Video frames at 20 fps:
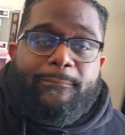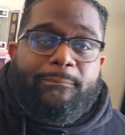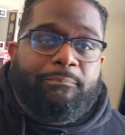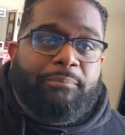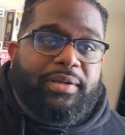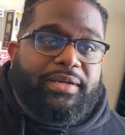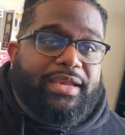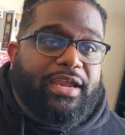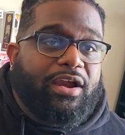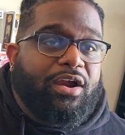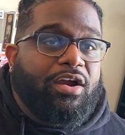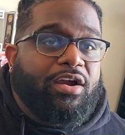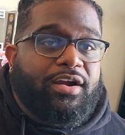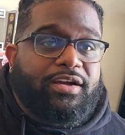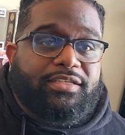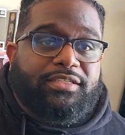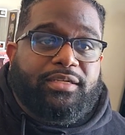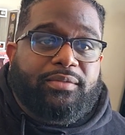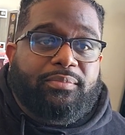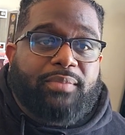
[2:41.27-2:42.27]
But there are
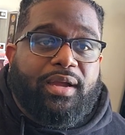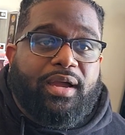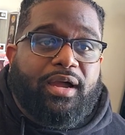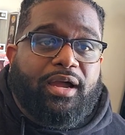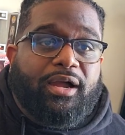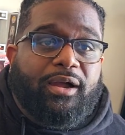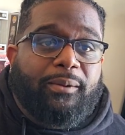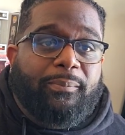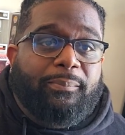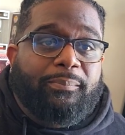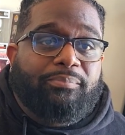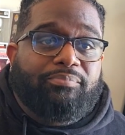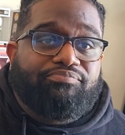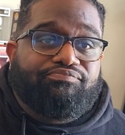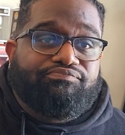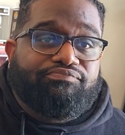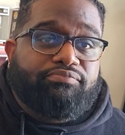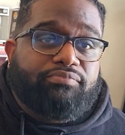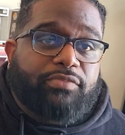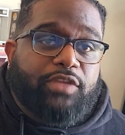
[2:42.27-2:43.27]
some, um,
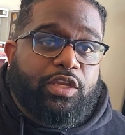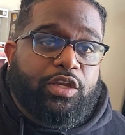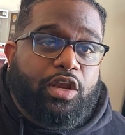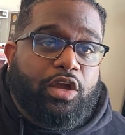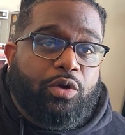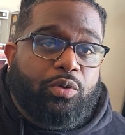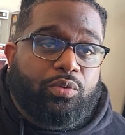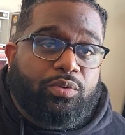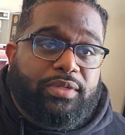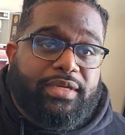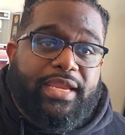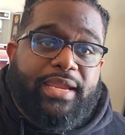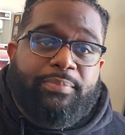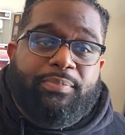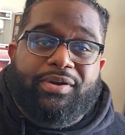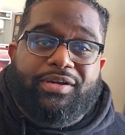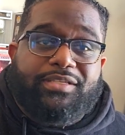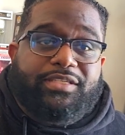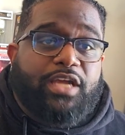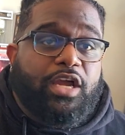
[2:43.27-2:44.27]
you know,
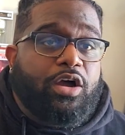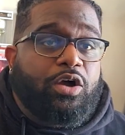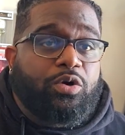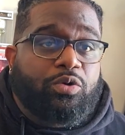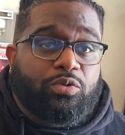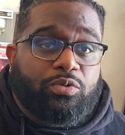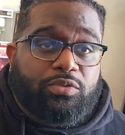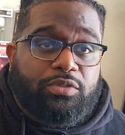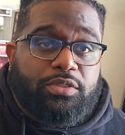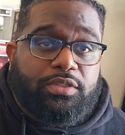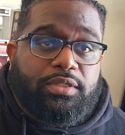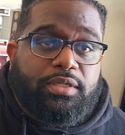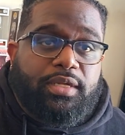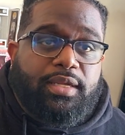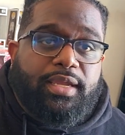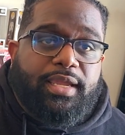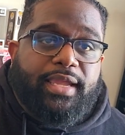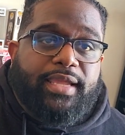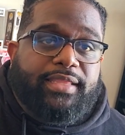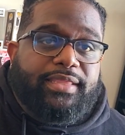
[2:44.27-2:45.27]
deeper tones
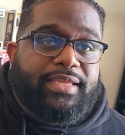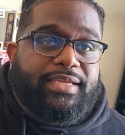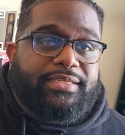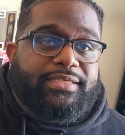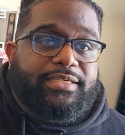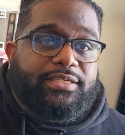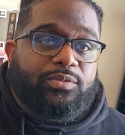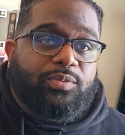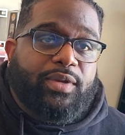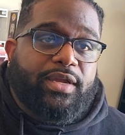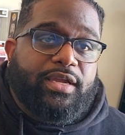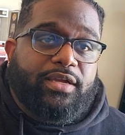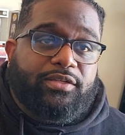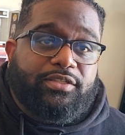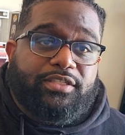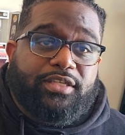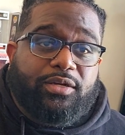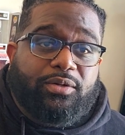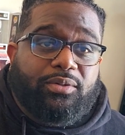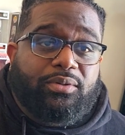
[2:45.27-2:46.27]
in this as well.
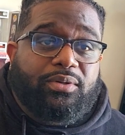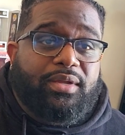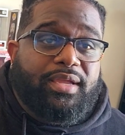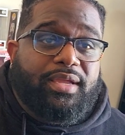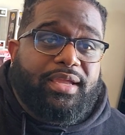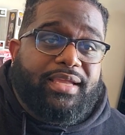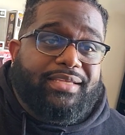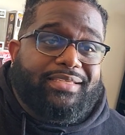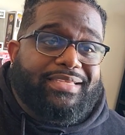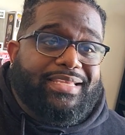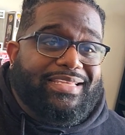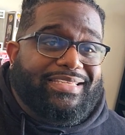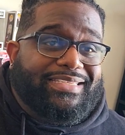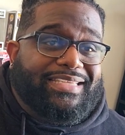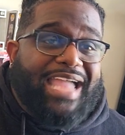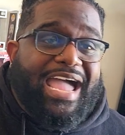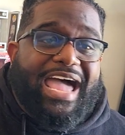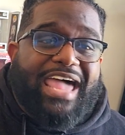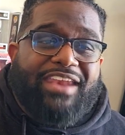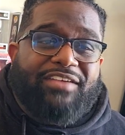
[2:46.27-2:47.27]
So it's, it's
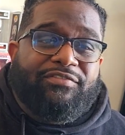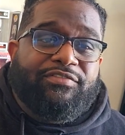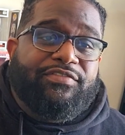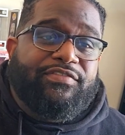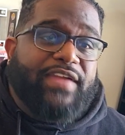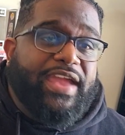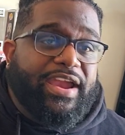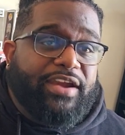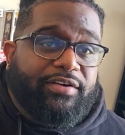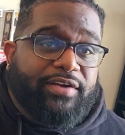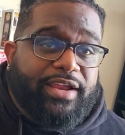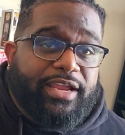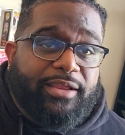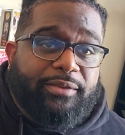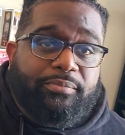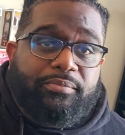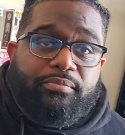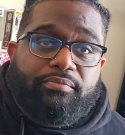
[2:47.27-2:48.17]
kind of varied.